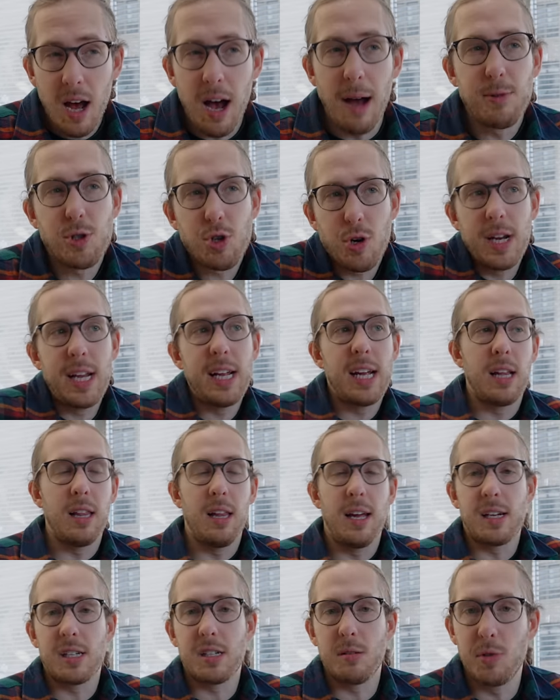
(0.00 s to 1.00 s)
I'm treating it
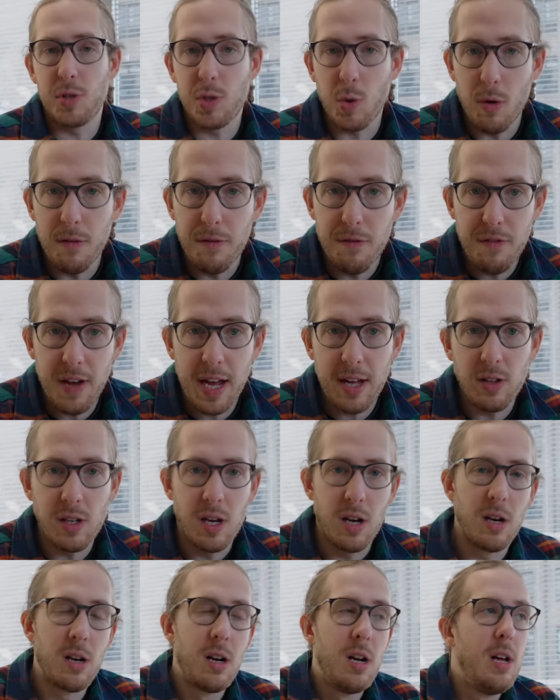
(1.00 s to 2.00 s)
like some sort of
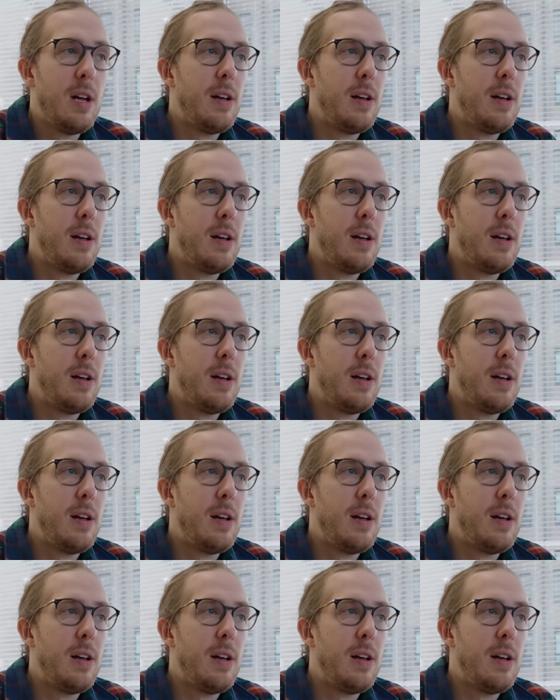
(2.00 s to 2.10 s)
failure.